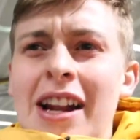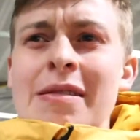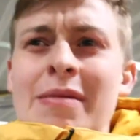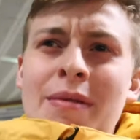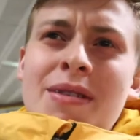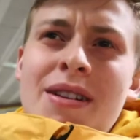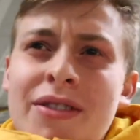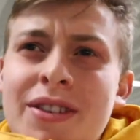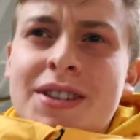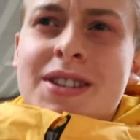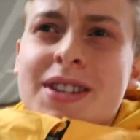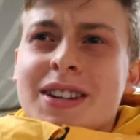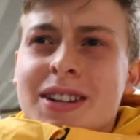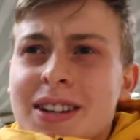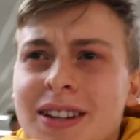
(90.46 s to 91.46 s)
need my
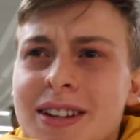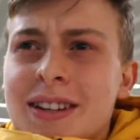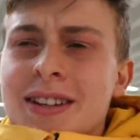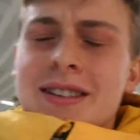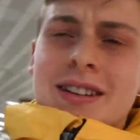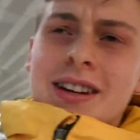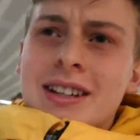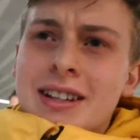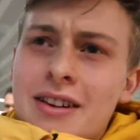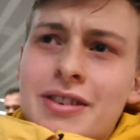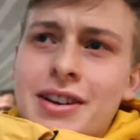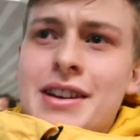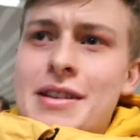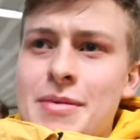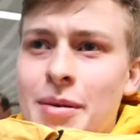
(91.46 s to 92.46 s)
breakfast. I
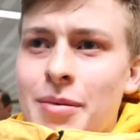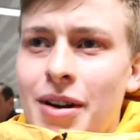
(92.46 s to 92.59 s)
definitely need my